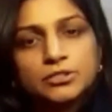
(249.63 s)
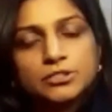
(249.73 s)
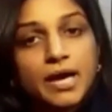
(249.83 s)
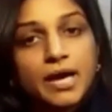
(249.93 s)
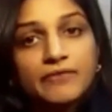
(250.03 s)

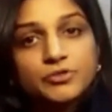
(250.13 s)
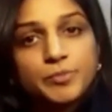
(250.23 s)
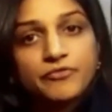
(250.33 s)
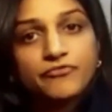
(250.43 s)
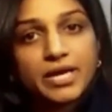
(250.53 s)
I have to
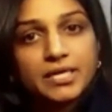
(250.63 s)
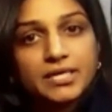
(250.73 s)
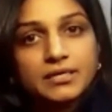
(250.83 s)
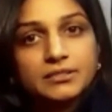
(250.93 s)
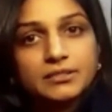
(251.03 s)
be frank
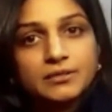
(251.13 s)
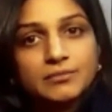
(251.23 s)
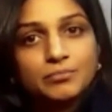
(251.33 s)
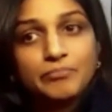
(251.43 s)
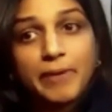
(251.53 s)
here,
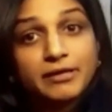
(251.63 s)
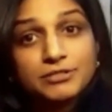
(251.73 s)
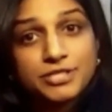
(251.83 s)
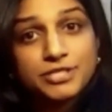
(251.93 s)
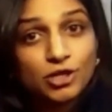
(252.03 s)

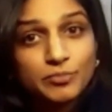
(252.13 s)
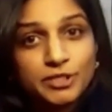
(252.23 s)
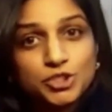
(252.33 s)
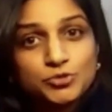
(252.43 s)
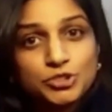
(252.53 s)
beggars cannot
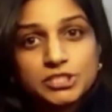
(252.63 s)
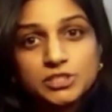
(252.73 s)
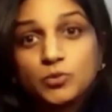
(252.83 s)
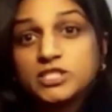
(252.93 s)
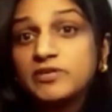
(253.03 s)
be
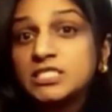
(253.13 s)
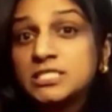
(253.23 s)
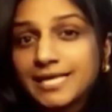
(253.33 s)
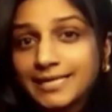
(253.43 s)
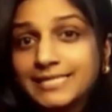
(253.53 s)
choosers. Once we
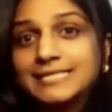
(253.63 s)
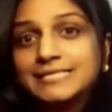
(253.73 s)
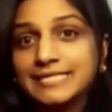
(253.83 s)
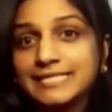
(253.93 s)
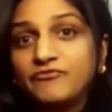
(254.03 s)

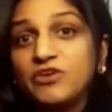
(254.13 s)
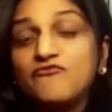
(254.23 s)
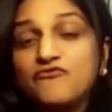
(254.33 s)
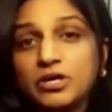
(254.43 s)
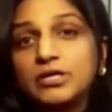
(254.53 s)
decided that
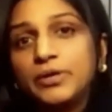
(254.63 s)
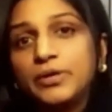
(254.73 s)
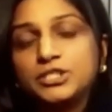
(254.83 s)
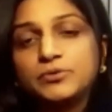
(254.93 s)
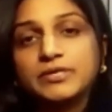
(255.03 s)
we were
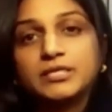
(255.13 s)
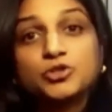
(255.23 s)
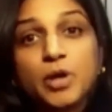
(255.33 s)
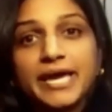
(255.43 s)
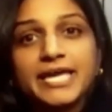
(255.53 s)
going to
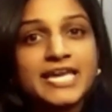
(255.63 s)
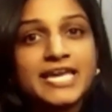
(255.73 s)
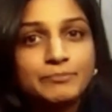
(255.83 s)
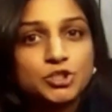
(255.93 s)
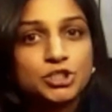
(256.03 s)
try and
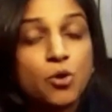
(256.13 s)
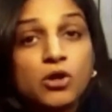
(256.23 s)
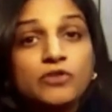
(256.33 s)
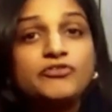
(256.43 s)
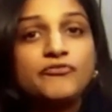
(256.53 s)
capture
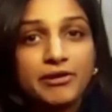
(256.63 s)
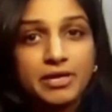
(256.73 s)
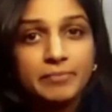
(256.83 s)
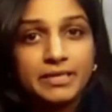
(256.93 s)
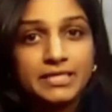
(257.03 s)
all of the
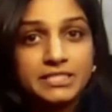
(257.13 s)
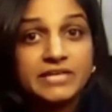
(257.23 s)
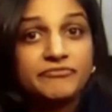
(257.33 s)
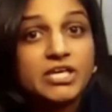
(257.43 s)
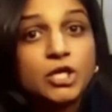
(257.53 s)
variability
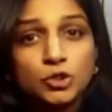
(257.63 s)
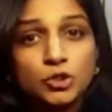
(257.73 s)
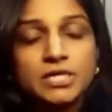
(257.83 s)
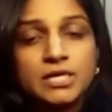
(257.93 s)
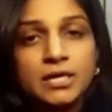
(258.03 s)
that we
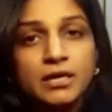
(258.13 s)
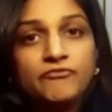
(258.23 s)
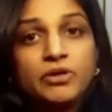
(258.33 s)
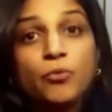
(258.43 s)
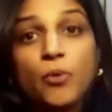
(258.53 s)
could,
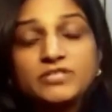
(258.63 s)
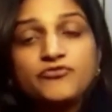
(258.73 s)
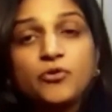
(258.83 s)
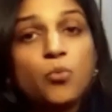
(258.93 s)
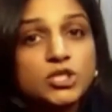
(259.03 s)
we went
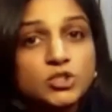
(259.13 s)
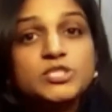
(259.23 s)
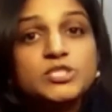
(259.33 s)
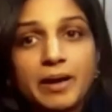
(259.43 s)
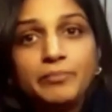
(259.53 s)
for what
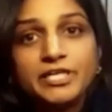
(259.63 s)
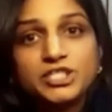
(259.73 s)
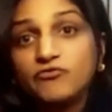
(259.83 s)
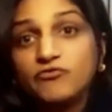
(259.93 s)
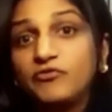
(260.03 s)
was
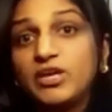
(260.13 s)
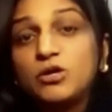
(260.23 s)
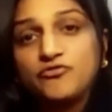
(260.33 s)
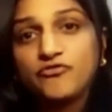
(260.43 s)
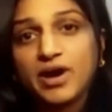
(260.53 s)
published and what we
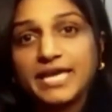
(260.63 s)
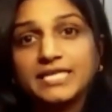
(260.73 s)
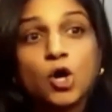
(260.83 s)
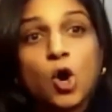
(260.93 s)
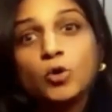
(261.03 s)
could
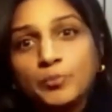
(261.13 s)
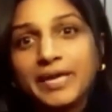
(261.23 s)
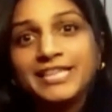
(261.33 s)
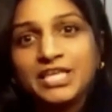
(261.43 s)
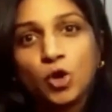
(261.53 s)
find
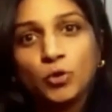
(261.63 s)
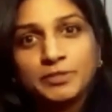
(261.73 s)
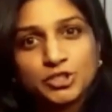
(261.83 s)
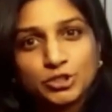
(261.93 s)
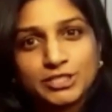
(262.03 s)
in the
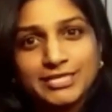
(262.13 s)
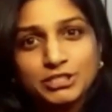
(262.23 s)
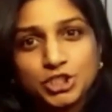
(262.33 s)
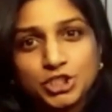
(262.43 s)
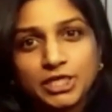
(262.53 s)
open source
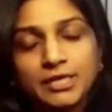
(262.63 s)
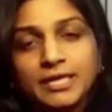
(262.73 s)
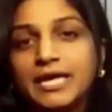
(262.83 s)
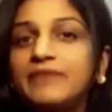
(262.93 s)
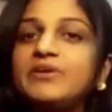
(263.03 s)
literature.
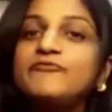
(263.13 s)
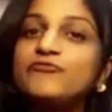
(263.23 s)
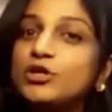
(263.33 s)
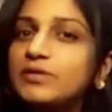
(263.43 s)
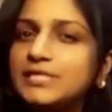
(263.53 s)
And
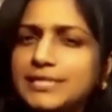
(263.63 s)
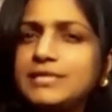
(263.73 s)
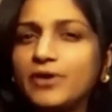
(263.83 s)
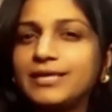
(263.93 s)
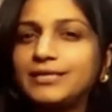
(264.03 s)
what we
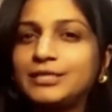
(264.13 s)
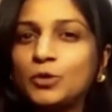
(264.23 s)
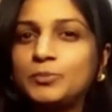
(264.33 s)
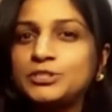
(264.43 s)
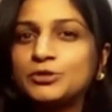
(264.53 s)
did find in the
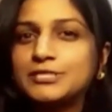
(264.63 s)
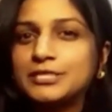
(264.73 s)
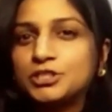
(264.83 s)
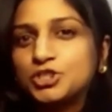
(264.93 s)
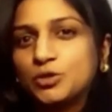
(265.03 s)
open source
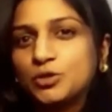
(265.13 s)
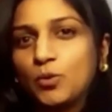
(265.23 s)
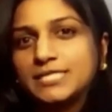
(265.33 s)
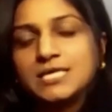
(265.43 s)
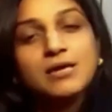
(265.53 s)
literature
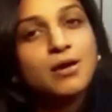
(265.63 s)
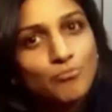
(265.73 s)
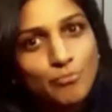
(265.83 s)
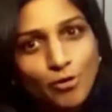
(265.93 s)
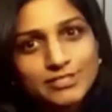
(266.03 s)
was
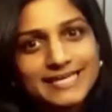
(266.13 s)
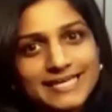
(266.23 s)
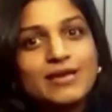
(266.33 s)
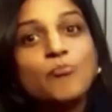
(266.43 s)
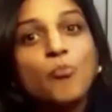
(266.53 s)

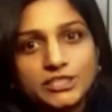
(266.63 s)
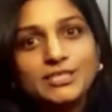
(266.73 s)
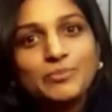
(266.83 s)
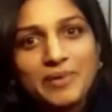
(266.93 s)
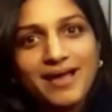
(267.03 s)
mostly
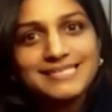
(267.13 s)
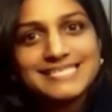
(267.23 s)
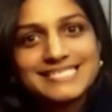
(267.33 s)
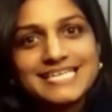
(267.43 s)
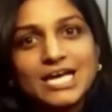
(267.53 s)
model
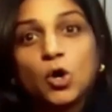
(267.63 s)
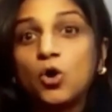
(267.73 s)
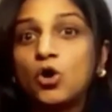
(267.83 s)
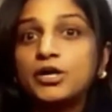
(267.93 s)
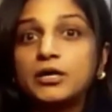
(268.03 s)
plants,
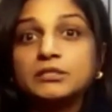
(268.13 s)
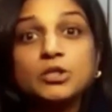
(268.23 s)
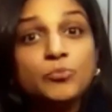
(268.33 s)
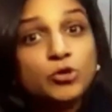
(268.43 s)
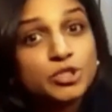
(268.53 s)
or
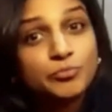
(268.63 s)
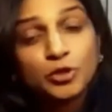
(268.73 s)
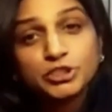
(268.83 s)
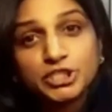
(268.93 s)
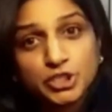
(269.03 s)
the most
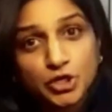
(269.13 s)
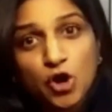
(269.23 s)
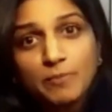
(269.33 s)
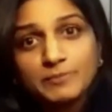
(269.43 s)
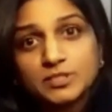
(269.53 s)
important
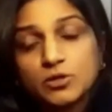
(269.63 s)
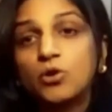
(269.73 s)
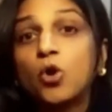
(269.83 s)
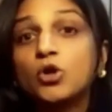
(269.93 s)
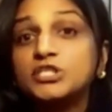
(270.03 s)
crops,
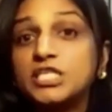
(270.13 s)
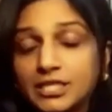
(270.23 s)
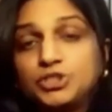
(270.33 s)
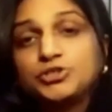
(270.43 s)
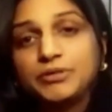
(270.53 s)
or
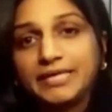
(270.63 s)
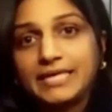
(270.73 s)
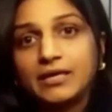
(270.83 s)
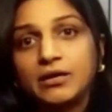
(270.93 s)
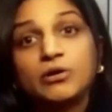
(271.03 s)

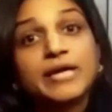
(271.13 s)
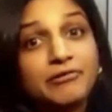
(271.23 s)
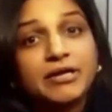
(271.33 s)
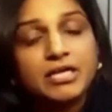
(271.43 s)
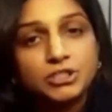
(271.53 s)
horticulturally or
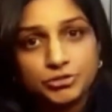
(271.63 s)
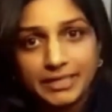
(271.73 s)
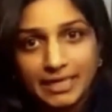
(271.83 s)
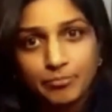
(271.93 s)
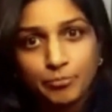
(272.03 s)

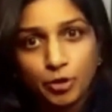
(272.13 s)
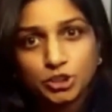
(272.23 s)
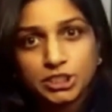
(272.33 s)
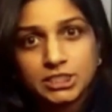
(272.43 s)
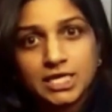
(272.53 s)
agriculturally
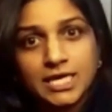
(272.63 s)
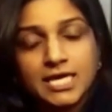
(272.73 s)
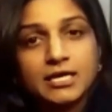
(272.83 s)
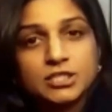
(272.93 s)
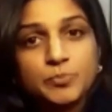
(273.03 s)
important
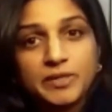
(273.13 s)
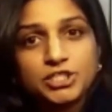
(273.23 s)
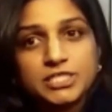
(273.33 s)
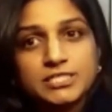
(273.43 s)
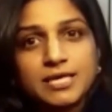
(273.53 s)

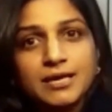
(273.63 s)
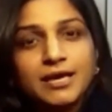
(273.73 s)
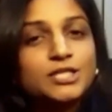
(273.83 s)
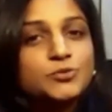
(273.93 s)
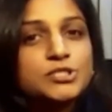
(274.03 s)
species.
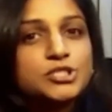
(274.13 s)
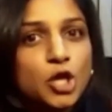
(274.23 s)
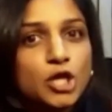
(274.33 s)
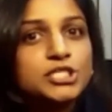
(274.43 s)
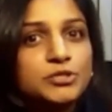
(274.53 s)
It was
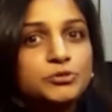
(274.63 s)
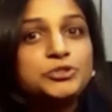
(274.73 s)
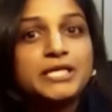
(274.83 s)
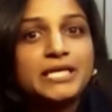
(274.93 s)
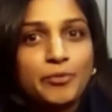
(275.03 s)
not
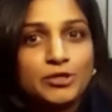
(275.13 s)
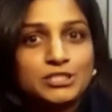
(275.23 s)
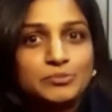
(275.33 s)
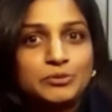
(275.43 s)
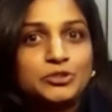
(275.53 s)
usually
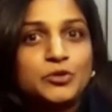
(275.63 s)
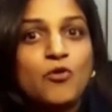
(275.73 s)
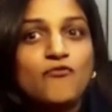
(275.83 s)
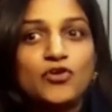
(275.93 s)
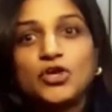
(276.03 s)
possible to
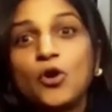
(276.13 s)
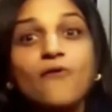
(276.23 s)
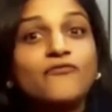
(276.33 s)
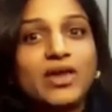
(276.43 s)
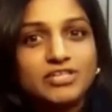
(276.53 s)
go for
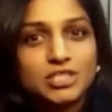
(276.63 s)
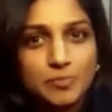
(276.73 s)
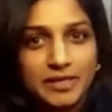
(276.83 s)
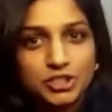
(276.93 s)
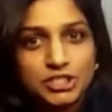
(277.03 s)
your favorite
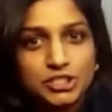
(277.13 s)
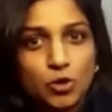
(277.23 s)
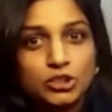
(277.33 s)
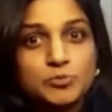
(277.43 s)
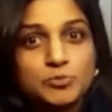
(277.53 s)
species,
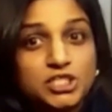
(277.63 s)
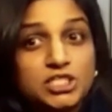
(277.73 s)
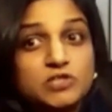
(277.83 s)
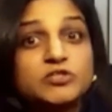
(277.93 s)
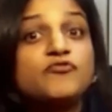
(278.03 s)
or the
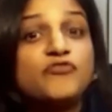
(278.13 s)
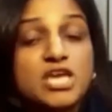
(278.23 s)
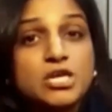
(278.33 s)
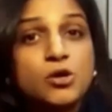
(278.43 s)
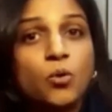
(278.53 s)
species which
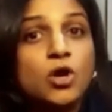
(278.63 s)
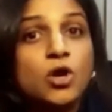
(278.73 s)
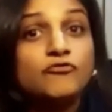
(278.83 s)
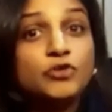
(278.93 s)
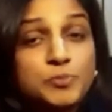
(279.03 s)
we know
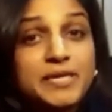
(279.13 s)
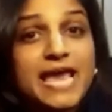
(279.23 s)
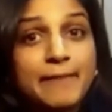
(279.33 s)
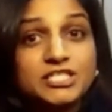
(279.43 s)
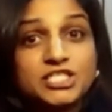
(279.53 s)
would
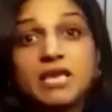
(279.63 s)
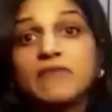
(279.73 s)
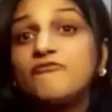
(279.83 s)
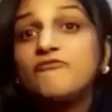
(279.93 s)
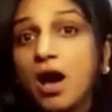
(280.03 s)
be
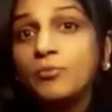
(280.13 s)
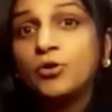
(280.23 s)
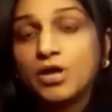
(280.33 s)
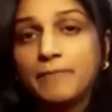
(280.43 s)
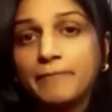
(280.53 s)
emitting far
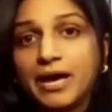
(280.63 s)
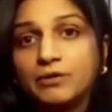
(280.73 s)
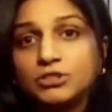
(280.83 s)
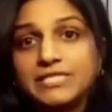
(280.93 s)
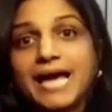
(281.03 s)
more
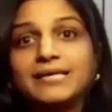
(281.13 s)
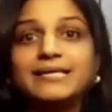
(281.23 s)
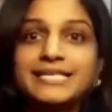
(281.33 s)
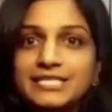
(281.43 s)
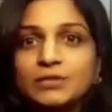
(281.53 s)
compounds than,
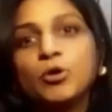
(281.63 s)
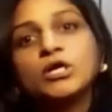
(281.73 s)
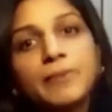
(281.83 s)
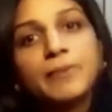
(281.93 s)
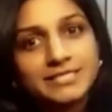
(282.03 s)
let's say, the
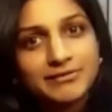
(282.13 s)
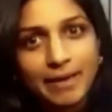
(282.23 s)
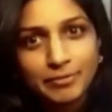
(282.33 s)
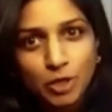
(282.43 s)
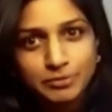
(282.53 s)
model plant
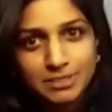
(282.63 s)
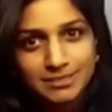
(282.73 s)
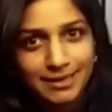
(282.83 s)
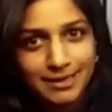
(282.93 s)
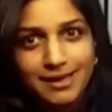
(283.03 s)

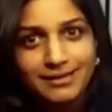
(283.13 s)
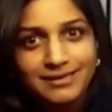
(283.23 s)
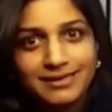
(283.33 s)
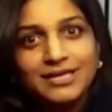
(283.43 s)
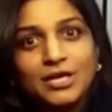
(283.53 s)
Arabidopsis
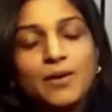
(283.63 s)
thaliana.